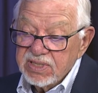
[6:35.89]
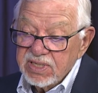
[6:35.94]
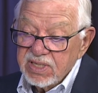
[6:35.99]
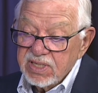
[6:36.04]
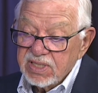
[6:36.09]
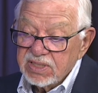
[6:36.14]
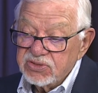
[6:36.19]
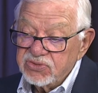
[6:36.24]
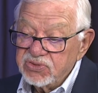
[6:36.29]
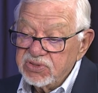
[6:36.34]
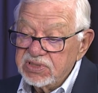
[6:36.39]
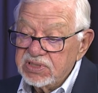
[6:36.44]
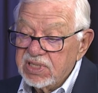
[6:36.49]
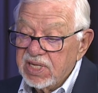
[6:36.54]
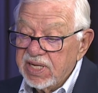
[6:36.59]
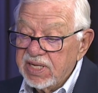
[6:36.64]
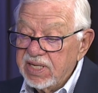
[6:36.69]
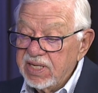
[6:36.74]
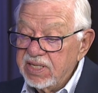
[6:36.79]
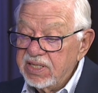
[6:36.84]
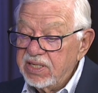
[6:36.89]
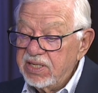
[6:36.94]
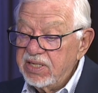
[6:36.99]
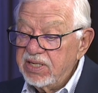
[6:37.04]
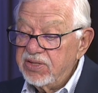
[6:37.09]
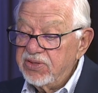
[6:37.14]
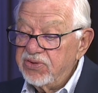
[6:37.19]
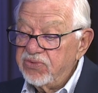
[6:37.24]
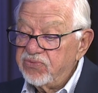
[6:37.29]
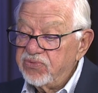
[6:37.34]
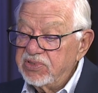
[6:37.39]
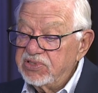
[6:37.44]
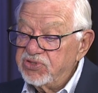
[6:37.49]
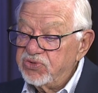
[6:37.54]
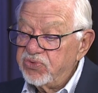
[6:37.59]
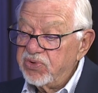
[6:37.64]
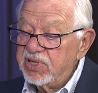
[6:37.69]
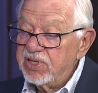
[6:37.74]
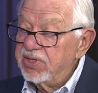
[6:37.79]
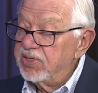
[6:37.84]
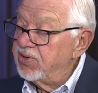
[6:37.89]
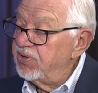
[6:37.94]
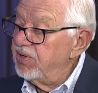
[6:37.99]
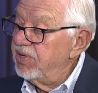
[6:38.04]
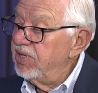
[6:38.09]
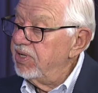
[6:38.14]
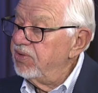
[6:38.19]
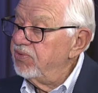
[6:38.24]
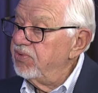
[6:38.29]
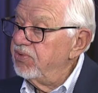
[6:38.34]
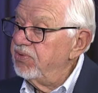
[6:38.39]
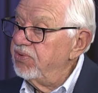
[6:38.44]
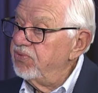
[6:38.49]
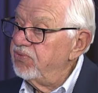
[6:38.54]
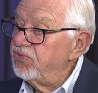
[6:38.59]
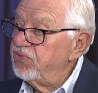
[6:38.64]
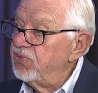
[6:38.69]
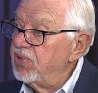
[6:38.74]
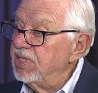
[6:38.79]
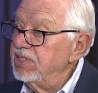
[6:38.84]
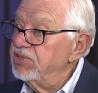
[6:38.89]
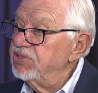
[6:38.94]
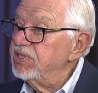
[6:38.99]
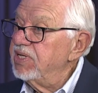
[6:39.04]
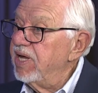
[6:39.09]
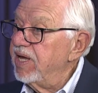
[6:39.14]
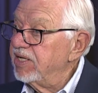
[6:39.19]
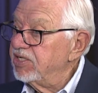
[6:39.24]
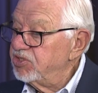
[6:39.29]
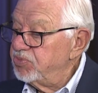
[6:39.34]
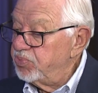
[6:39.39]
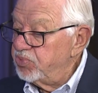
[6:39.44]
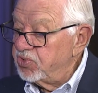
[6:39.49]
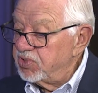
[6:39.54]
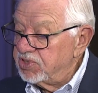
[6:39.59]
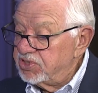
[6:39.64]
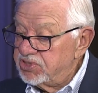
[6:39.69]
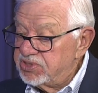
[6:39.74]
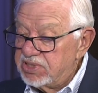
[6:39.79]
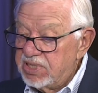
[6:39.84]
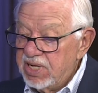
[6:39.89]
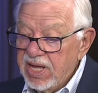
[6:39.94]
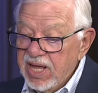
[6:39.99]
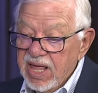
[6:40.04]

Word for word: countries like India that restrict their rice exports.